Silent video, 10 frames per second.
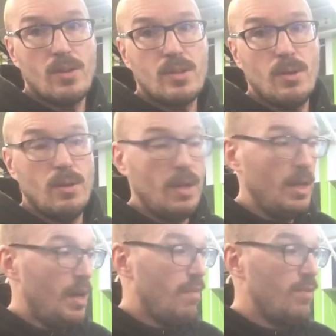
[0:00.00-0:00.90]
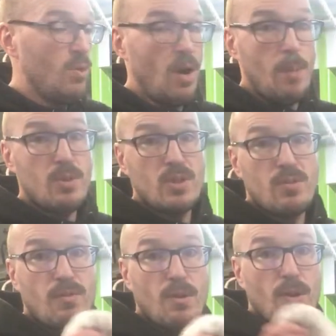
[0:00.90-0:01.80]
So a few options
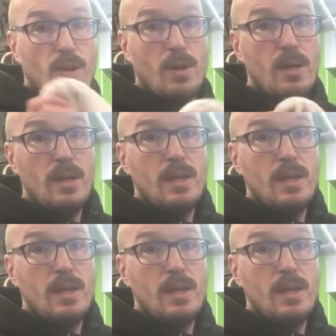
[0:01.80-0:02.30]
for